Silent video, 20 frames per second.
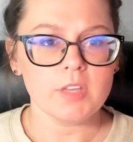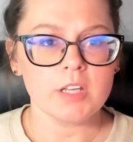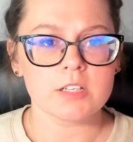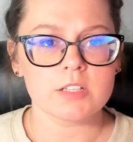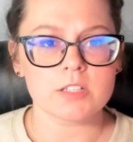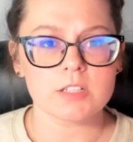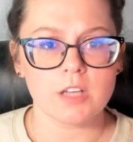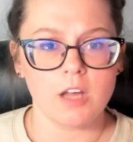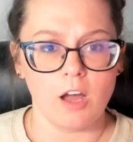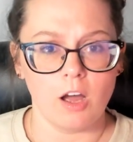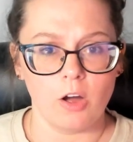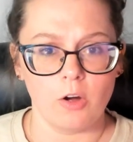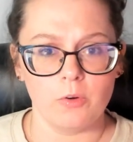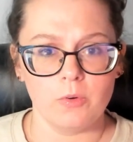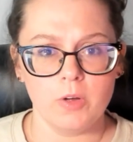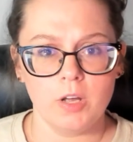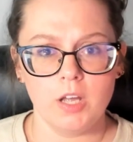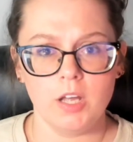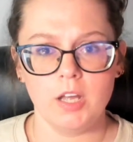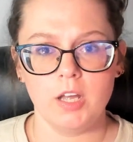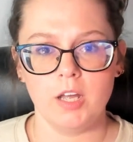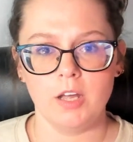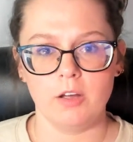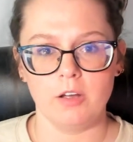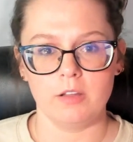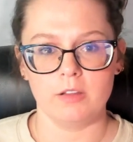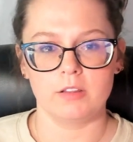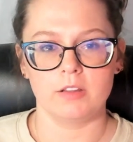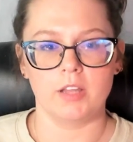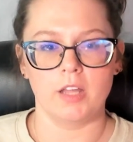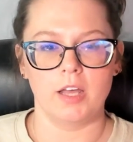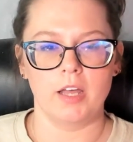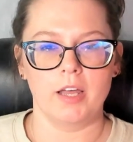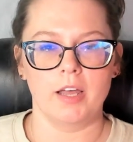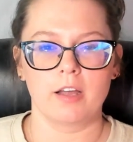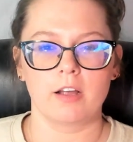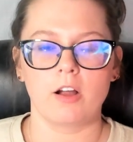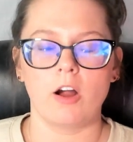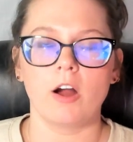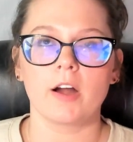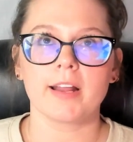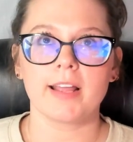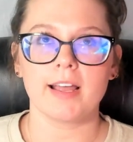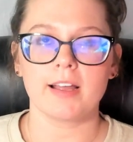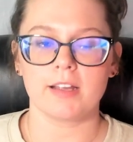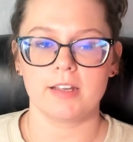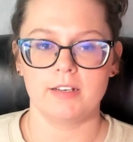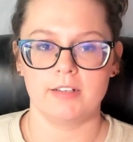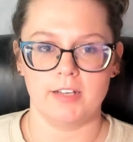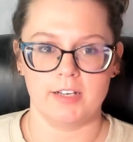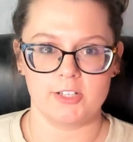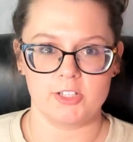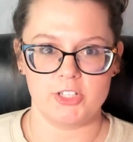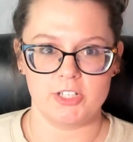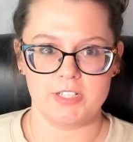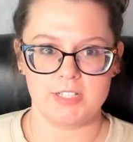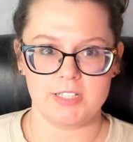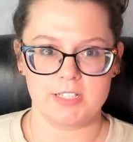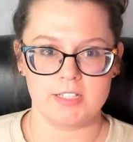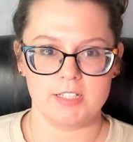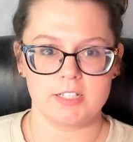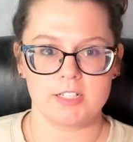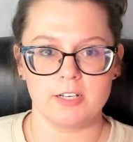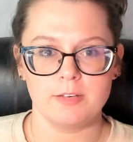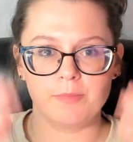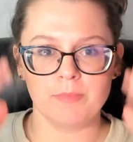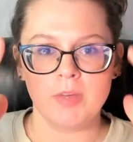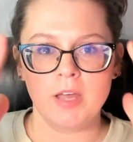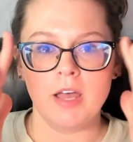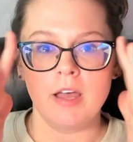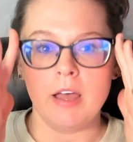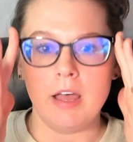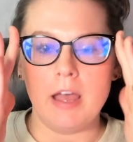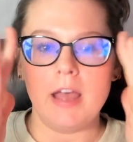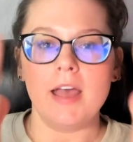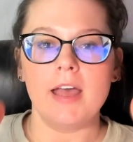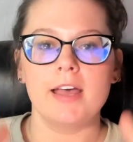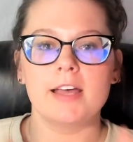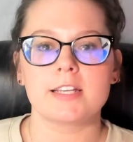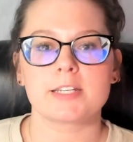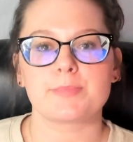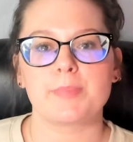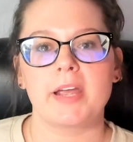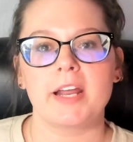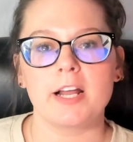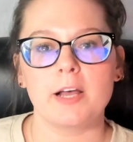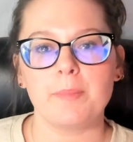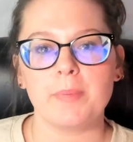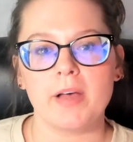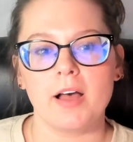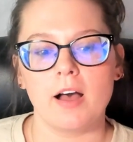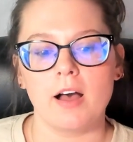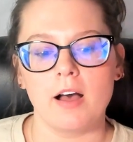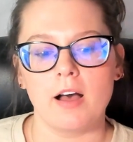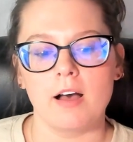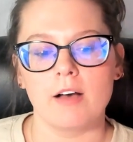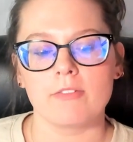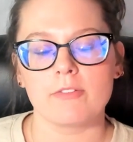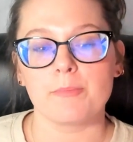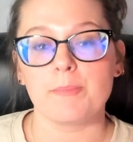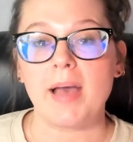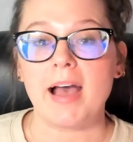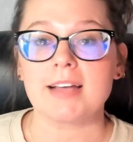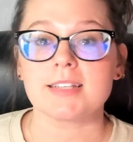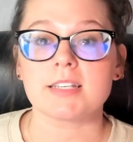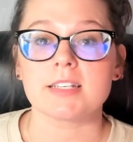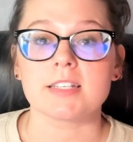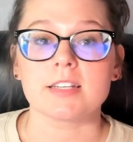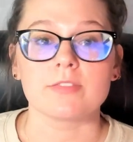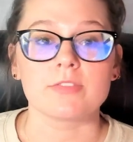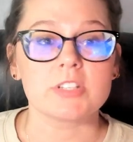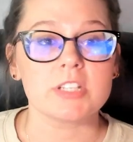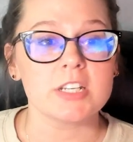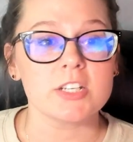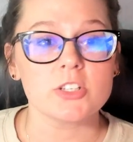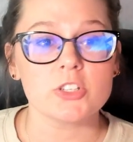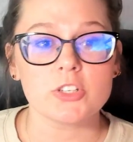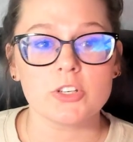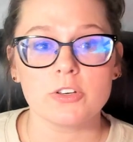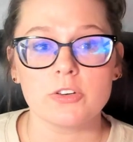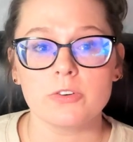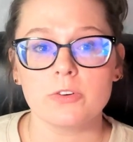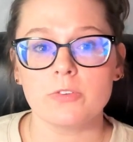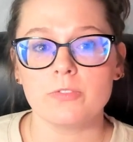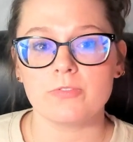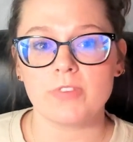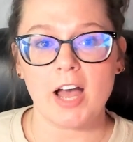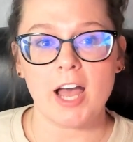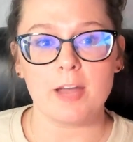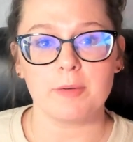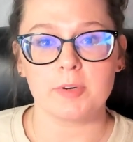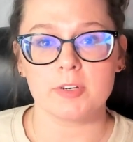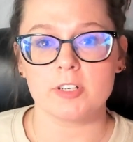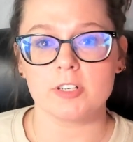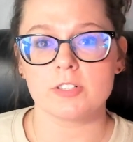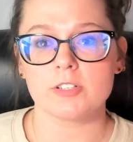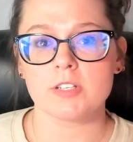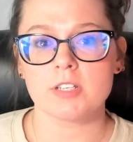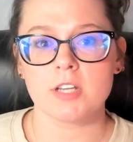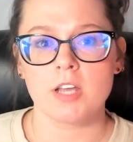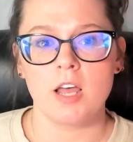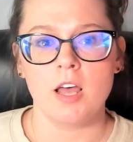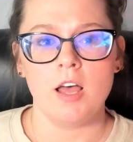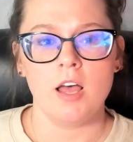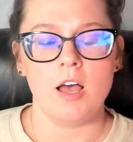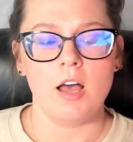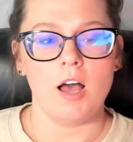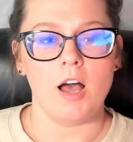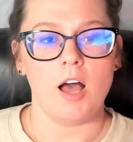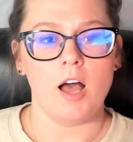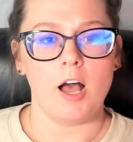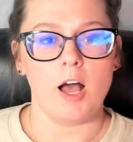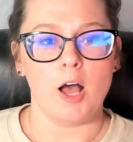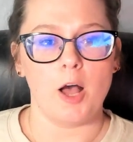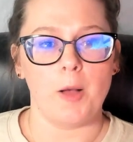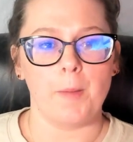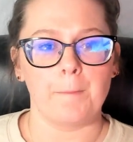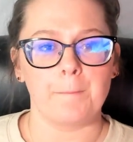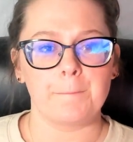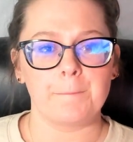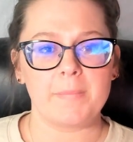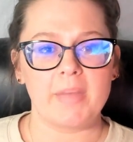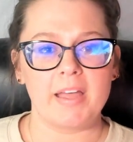So the cardiac conduction system is made up of masses of tissue, fibers, and